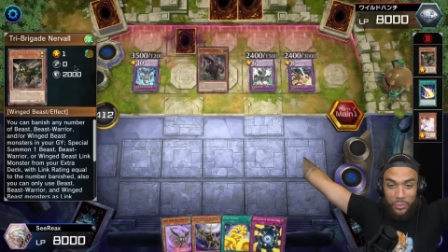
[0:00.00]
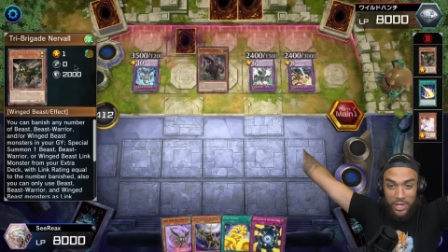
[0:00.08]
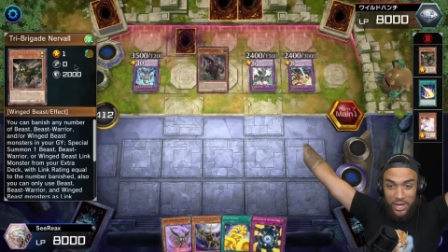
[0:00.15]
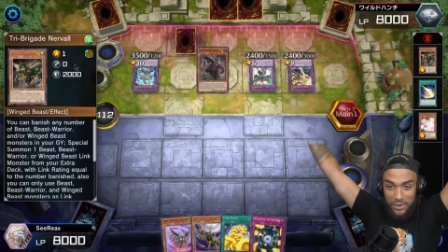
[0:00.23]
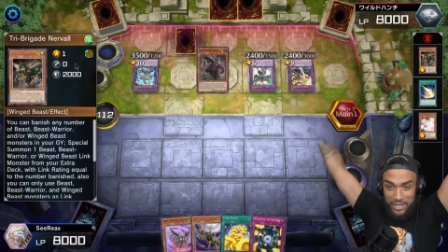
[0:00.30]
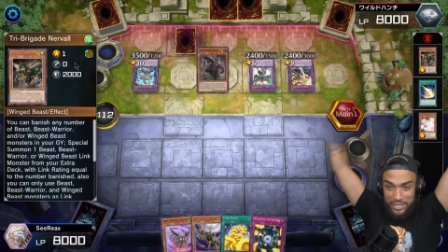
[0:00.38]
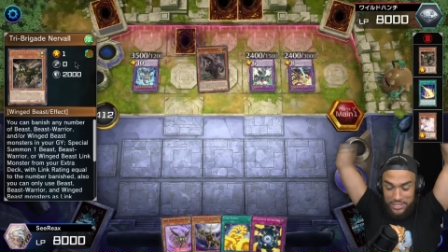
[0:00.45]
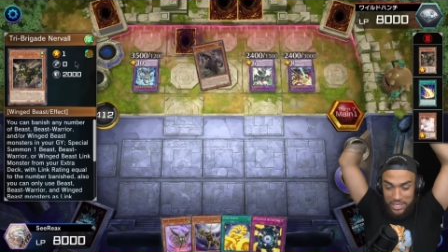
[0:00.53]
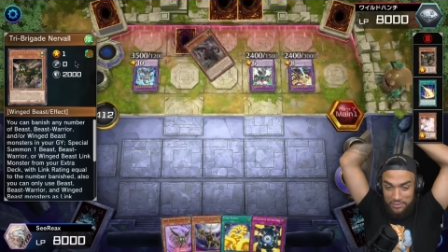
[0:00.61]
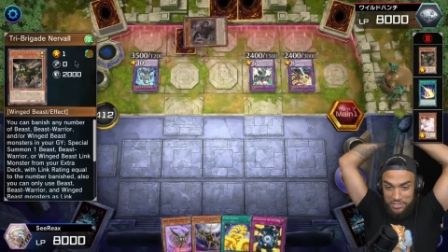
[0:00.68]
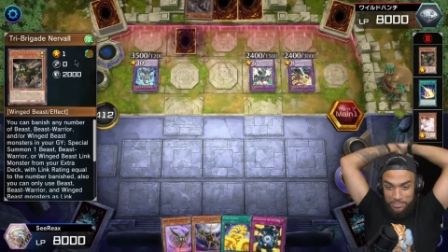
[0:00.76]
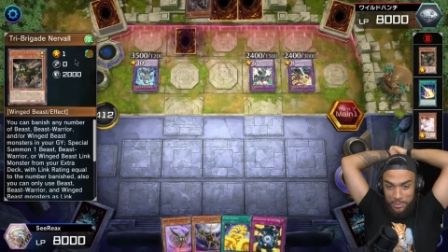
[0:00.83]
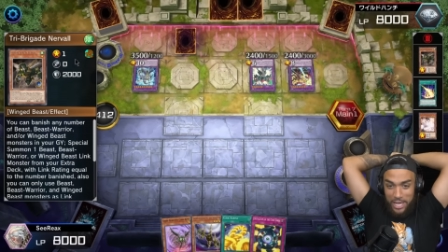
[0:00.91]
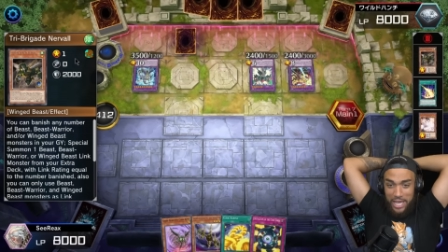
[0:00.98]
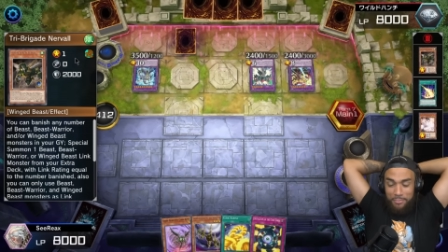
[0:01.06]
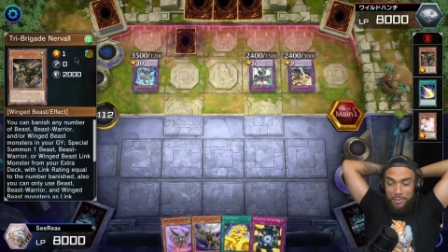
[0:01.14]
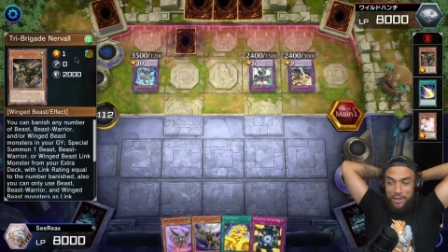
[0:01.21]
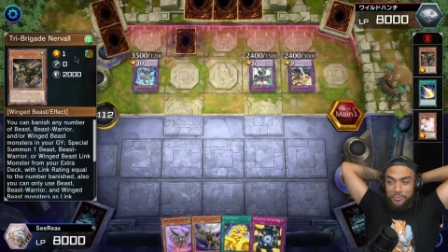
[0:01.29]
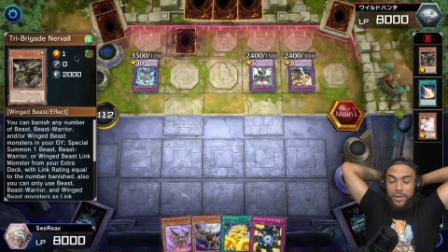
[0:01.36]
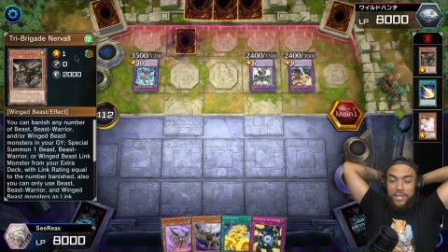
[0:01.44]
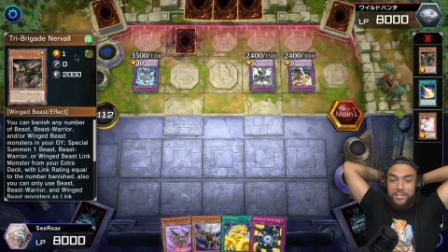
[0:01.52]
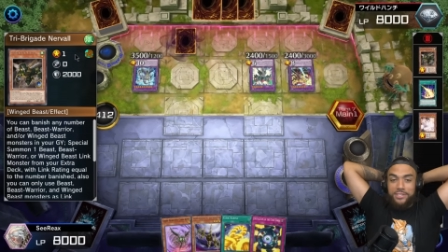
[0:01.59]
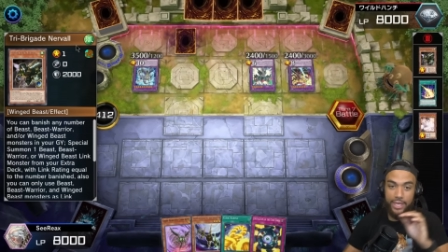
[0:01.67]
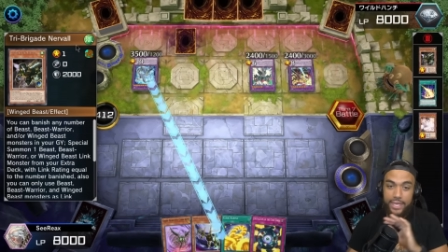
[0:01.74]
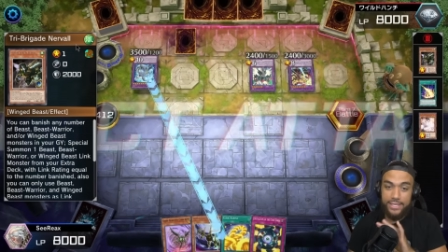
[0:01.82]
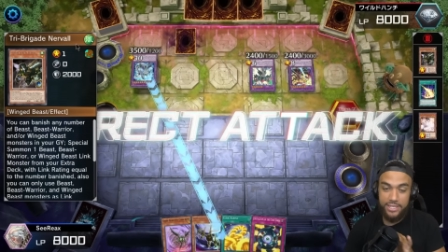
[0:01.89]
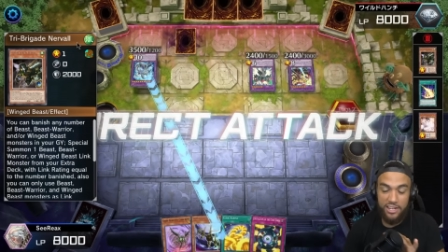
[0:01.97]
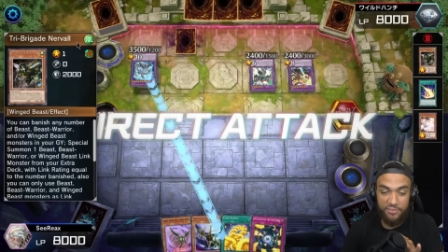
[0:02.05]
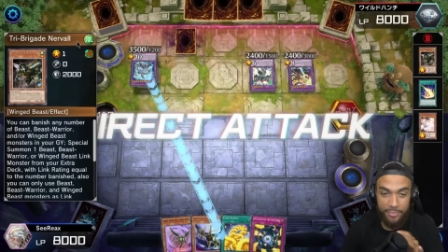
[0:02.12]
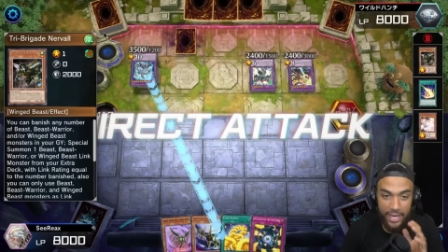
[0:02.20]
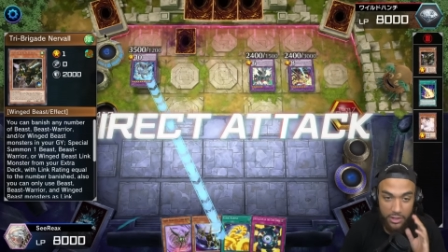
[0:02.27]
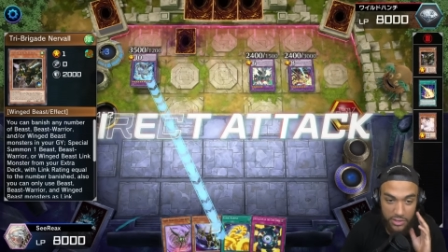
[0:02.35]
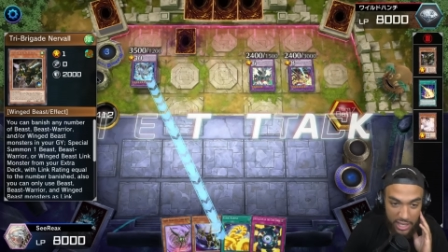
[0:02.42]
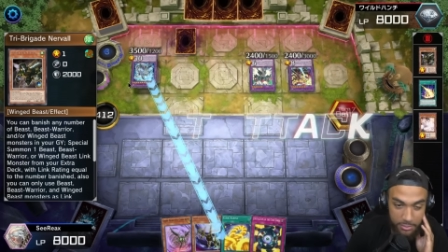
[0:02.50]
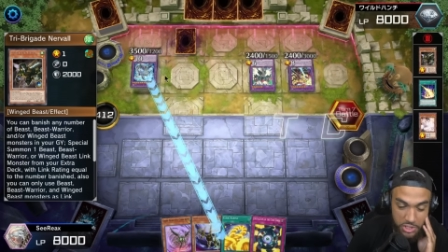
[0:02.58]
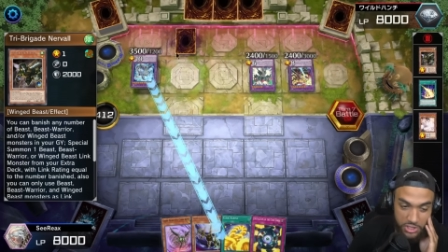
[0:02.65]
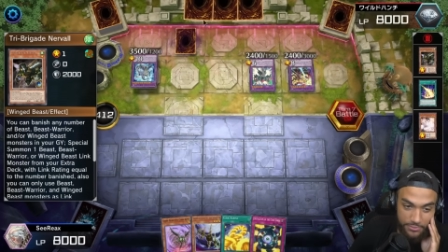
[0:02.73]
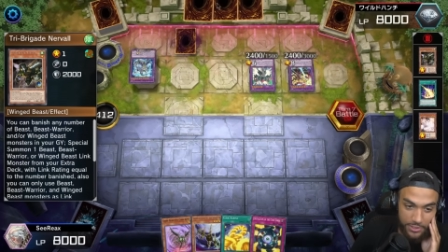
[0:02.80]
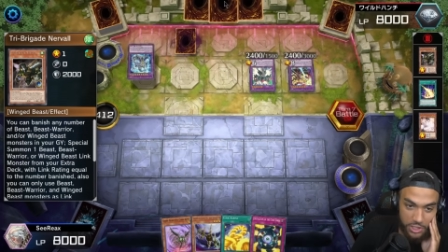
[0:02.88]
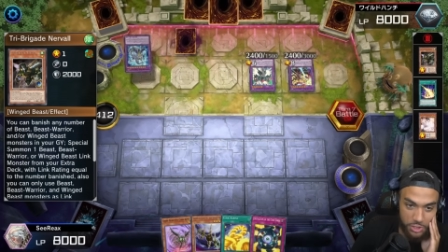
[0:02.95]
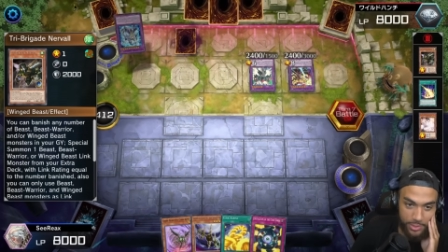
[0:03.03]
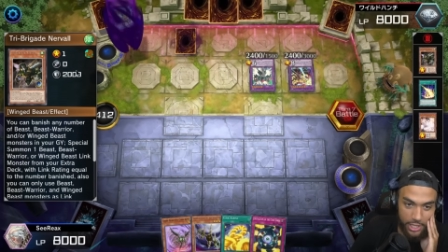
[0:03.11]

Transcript: We are in a tough spot, my friends. He has enough battle damage to finish me